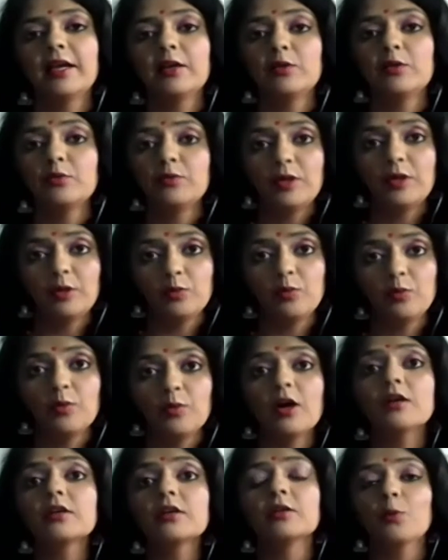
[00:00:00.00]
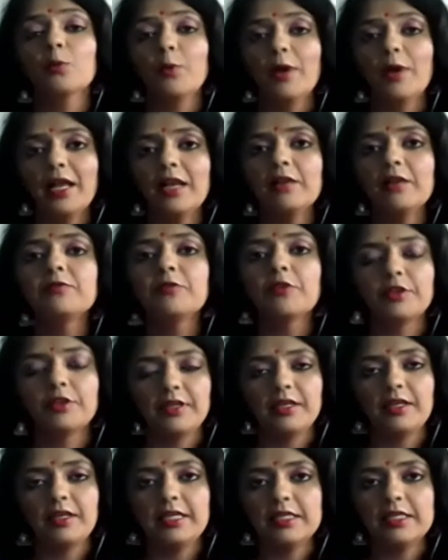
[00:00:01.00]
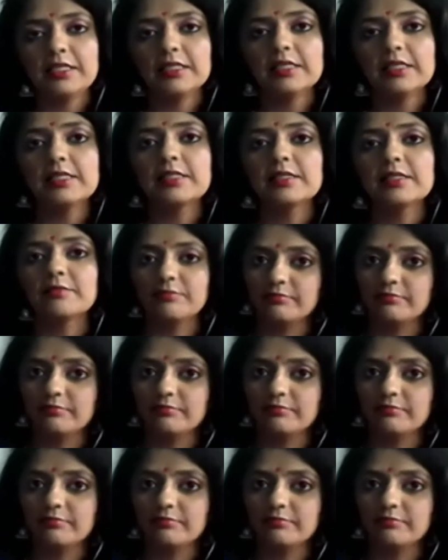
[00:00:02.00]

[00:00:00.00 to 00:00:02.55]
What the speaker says: that will work well for the leaders